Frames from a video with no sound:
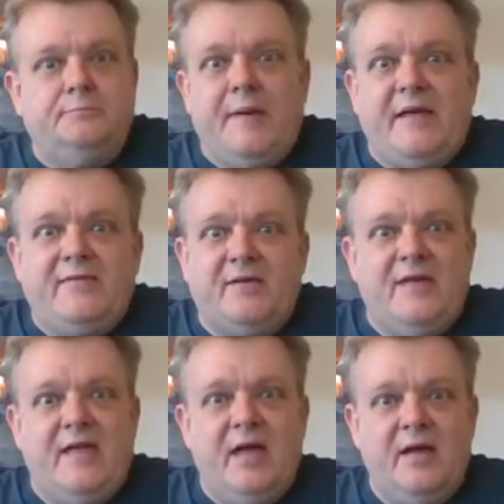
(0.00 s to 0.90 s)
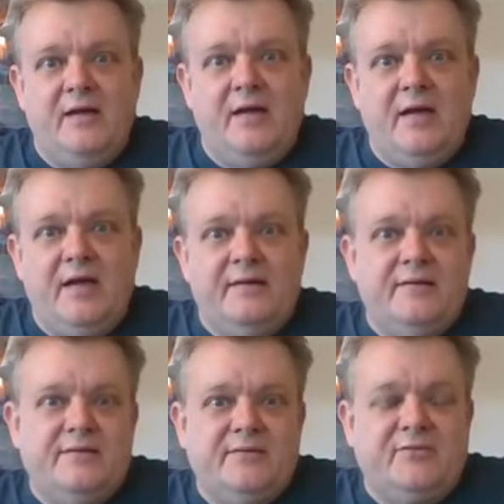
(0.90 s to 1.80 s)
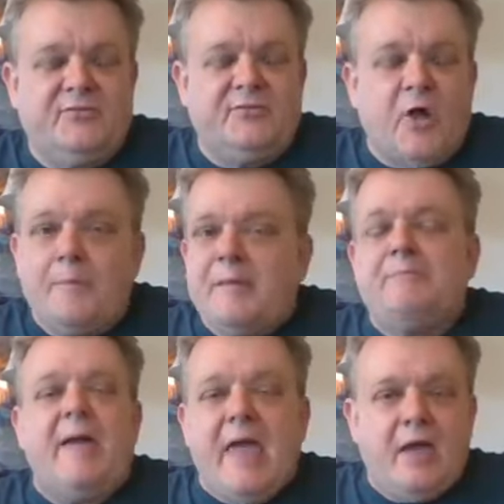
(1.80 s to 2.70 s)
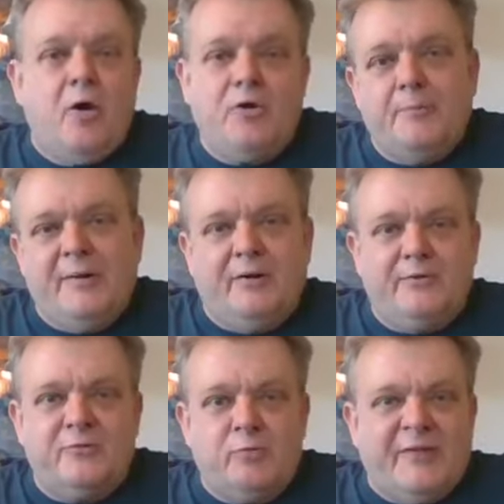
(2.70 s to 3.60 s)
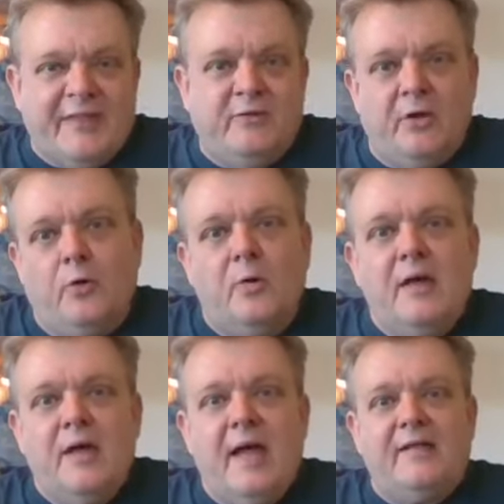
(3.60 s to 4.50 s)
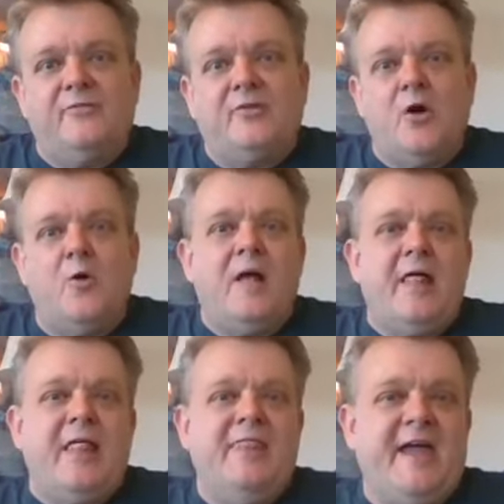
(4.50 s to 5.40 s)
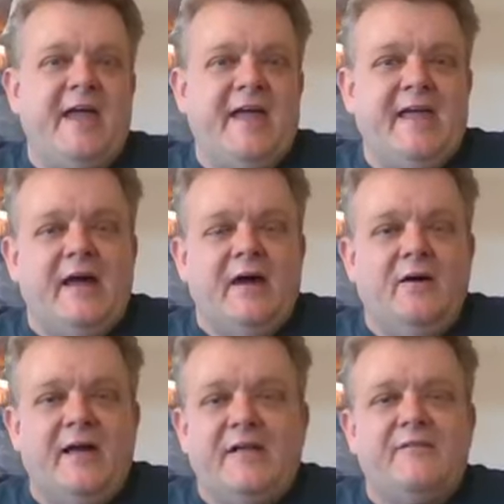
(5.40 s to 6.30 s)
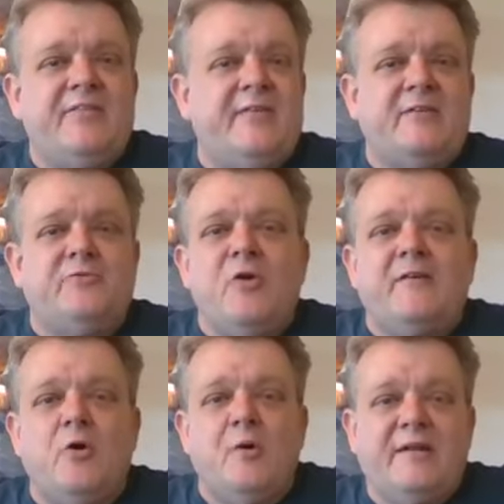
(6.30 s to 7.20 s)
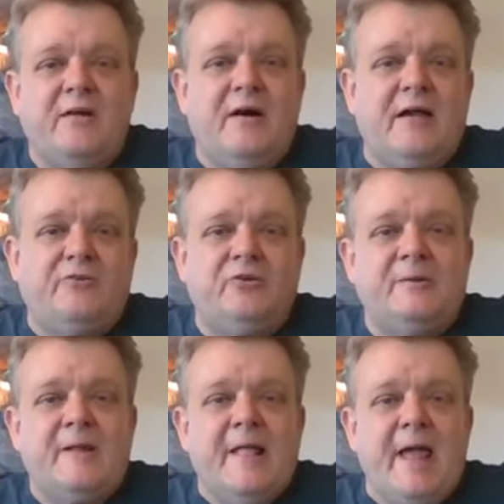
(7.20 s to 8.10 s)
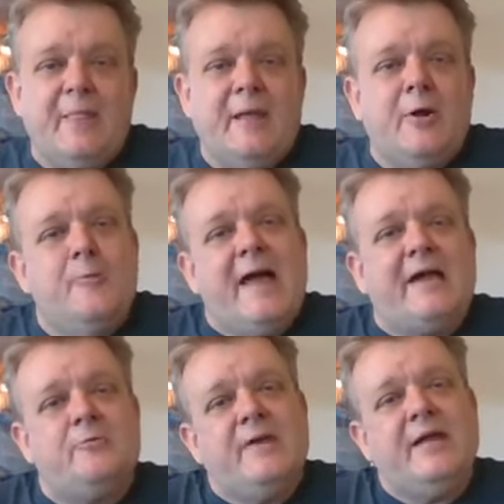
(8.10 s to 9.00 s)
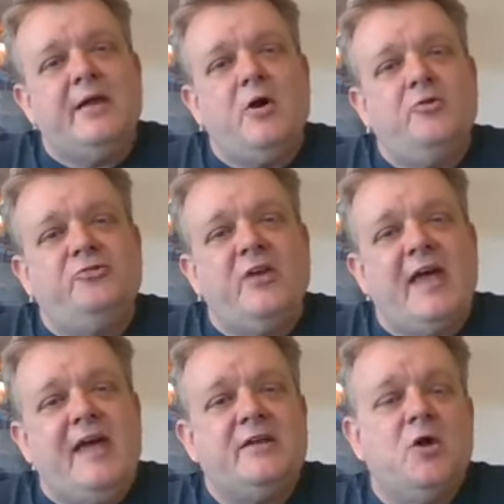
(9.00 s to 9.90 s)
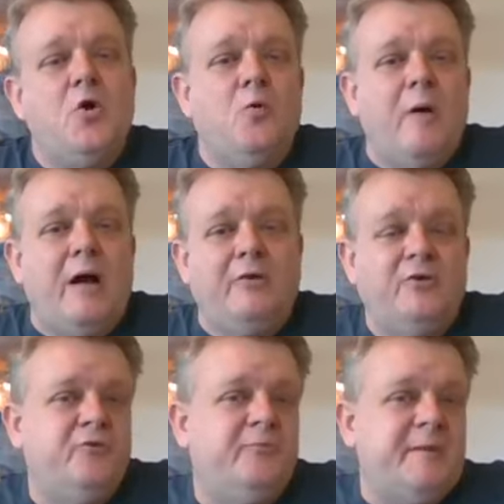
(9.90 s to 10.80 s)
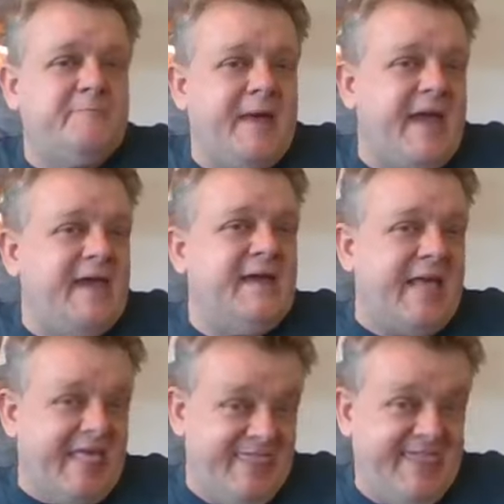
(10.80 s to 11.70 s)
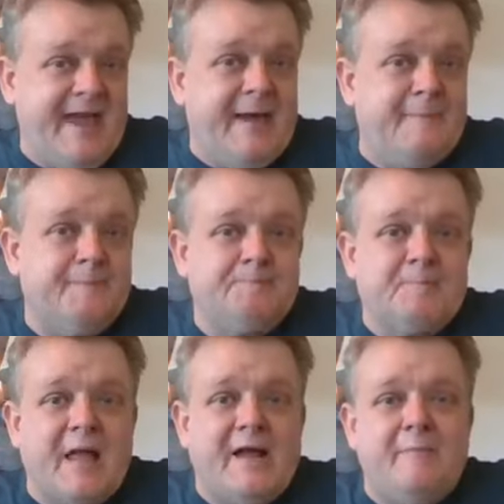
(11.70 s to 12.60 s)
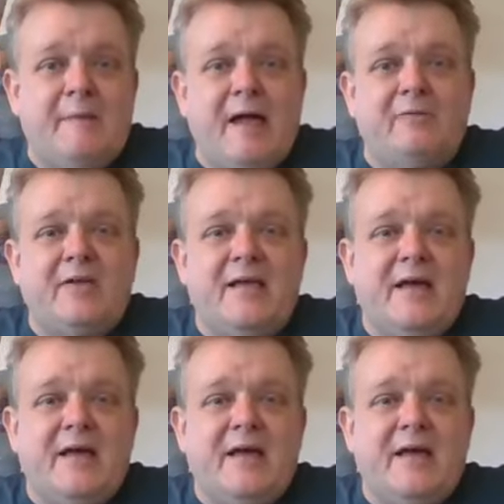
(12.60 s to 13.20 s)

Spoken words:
basically stopping paying all your bills is what they do. And so they let everything that you have go into collection and then go back and renegotiate while you've been paying them an amount